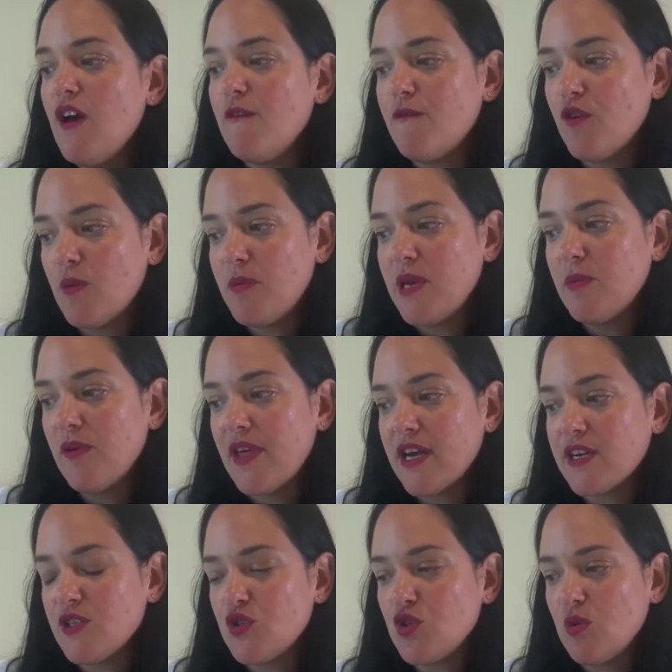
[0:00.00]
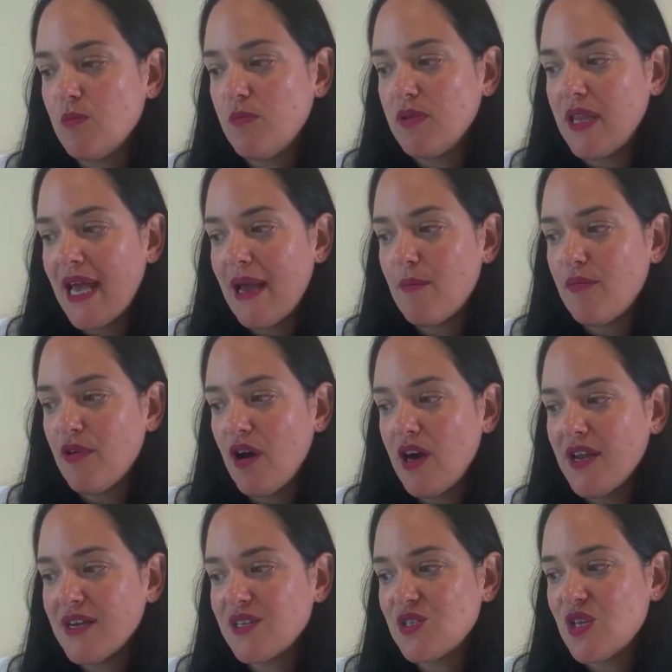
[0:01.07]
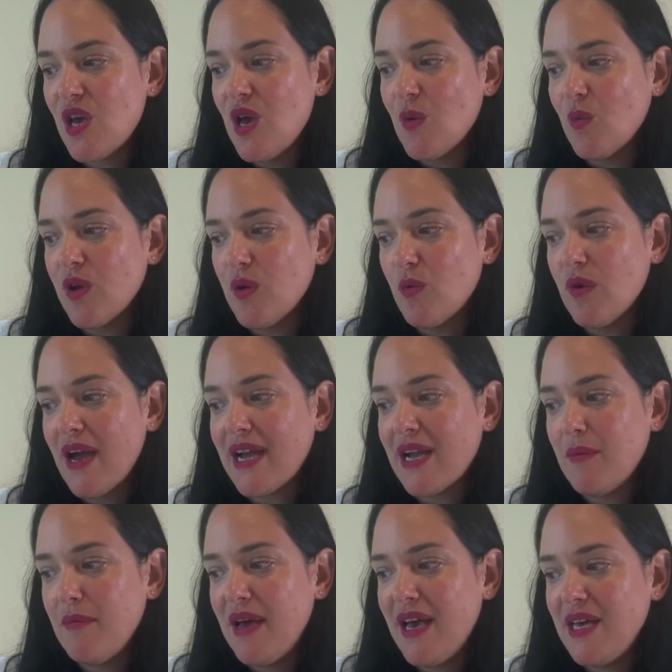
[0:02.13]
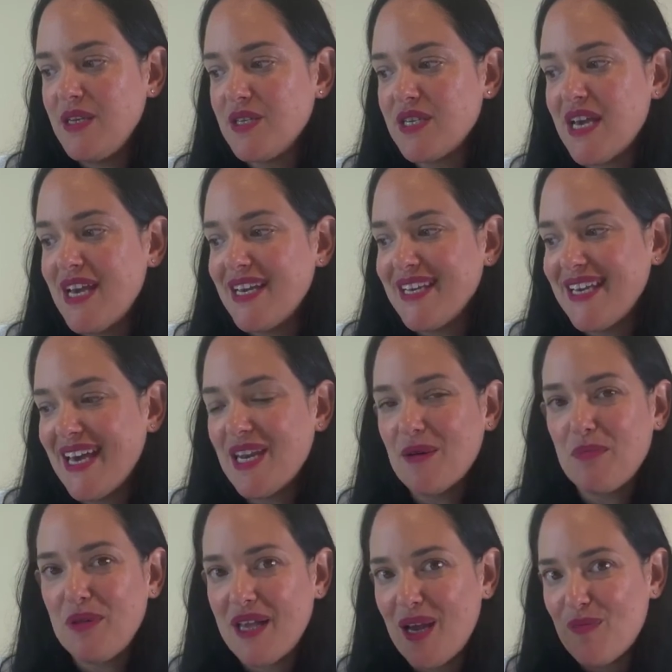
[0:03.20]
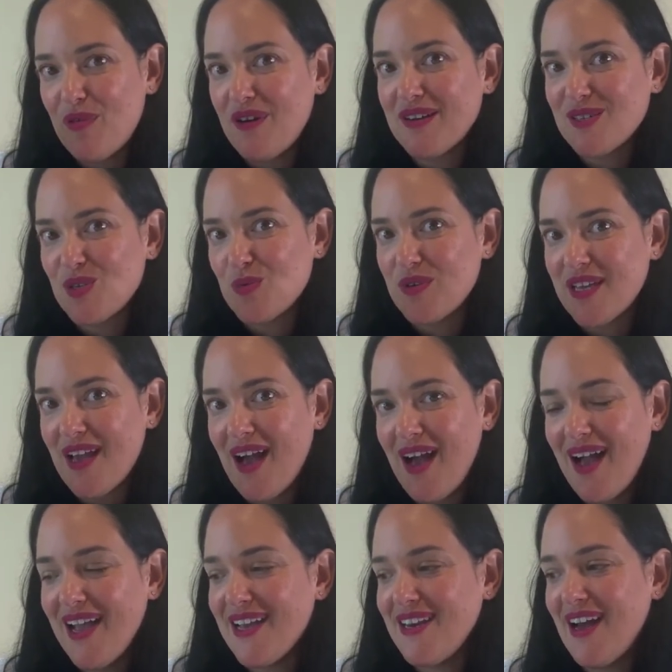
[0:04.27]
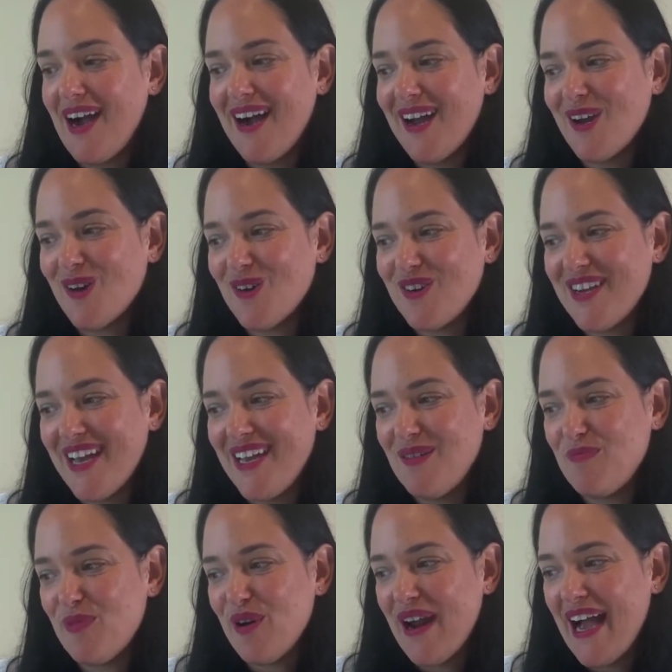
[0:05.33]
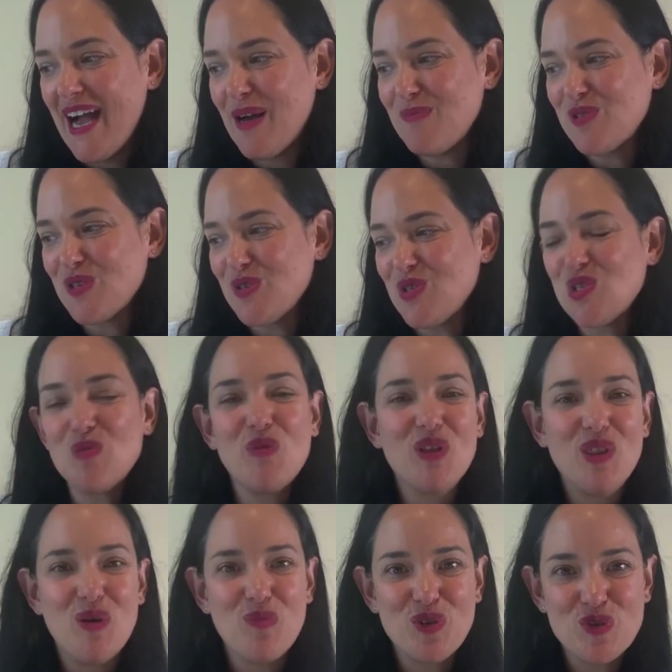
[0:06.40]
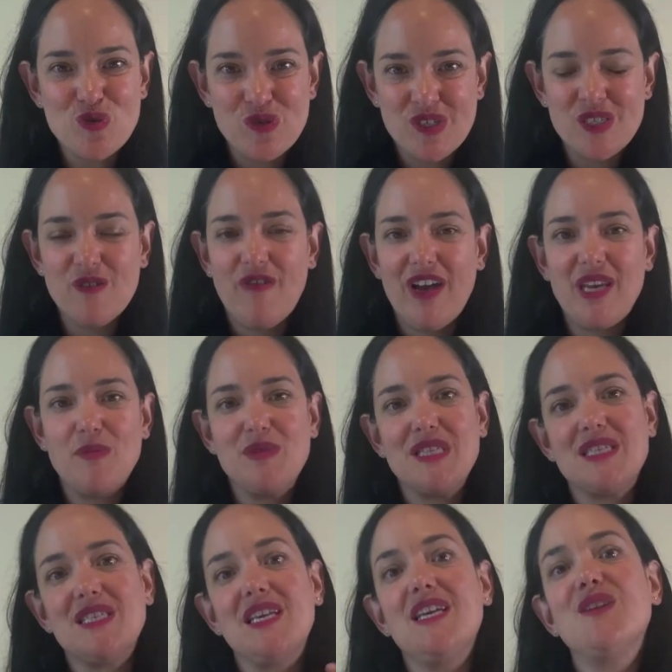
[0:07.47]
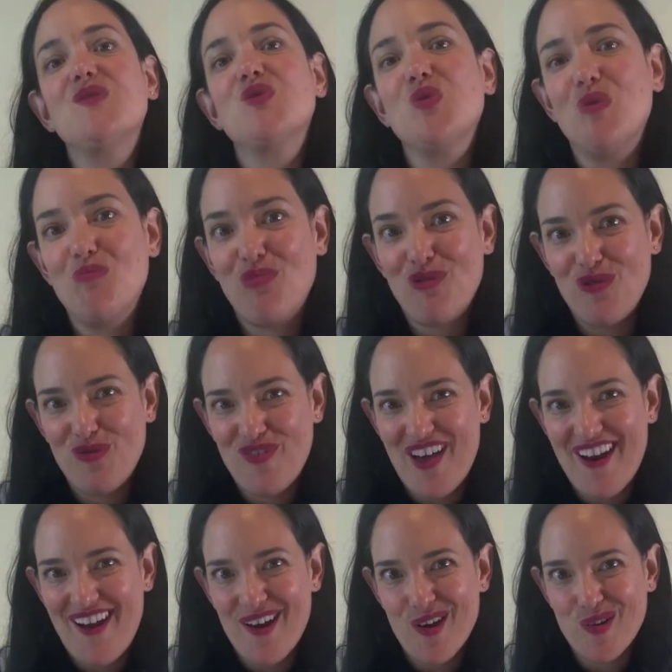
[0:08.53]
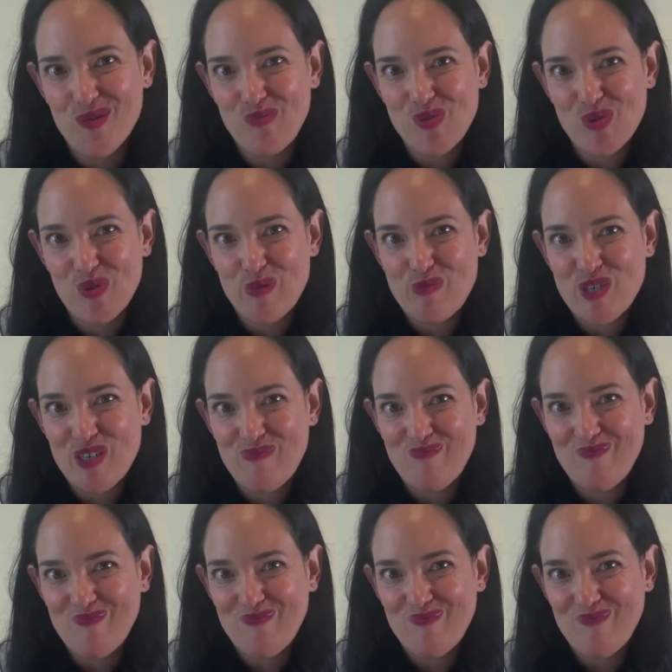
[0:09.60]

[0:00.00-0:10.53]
For people that consume plant products, we recommend getting plant products that are really high in iron and perhaps consuming them with sources of vitamin C to improve that iron absorption.